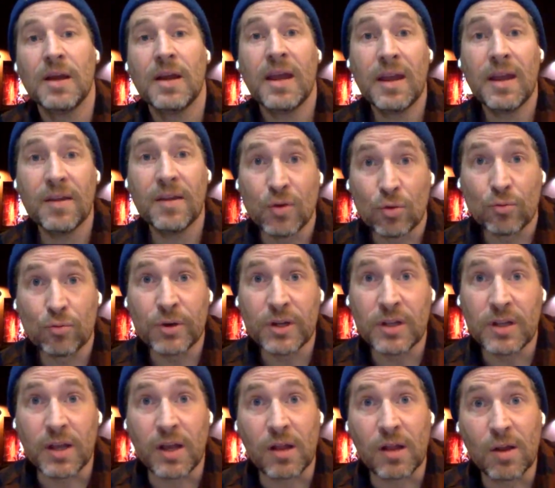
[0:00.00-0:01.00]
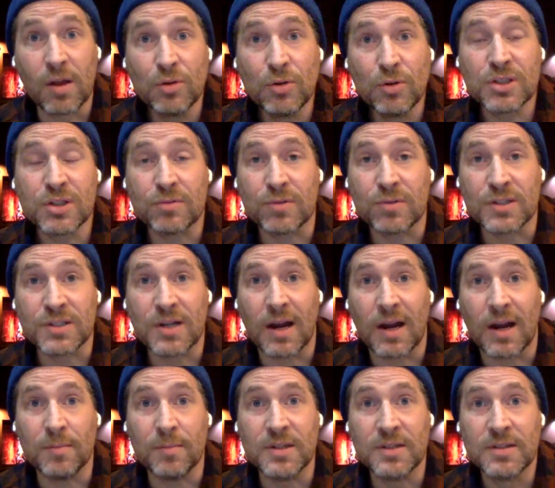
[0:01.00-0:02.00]
If you're really close to
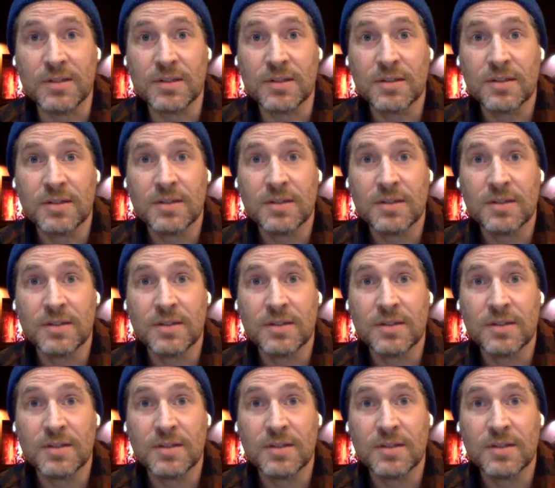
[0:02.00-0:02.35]
retirement